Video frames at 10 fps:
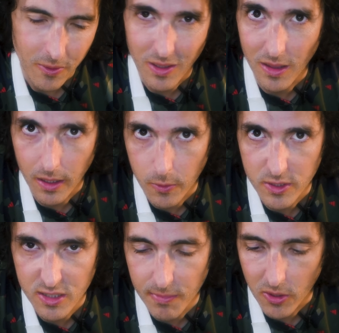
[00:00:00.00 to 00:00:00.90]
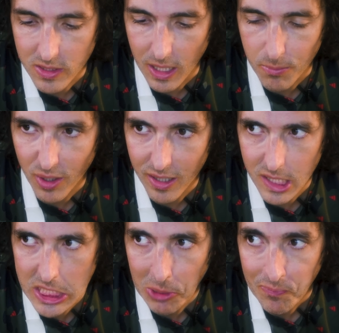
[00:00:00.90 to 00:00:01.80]
liquid smoke type
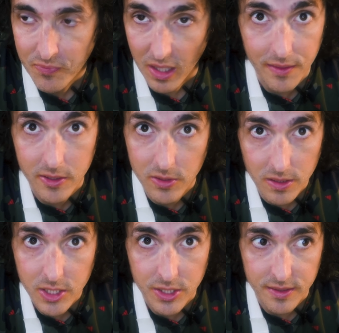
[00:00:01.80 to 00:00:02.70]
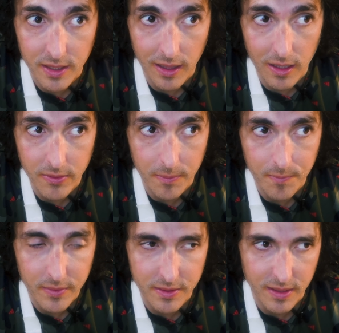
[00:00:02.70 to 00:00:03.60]
product. And they're delicious and I love them.
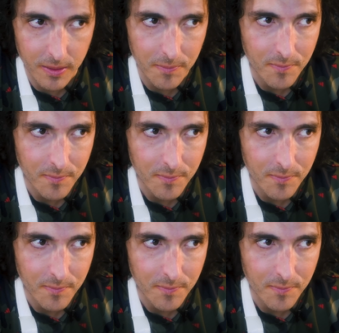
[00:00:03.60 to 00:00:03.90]
It's like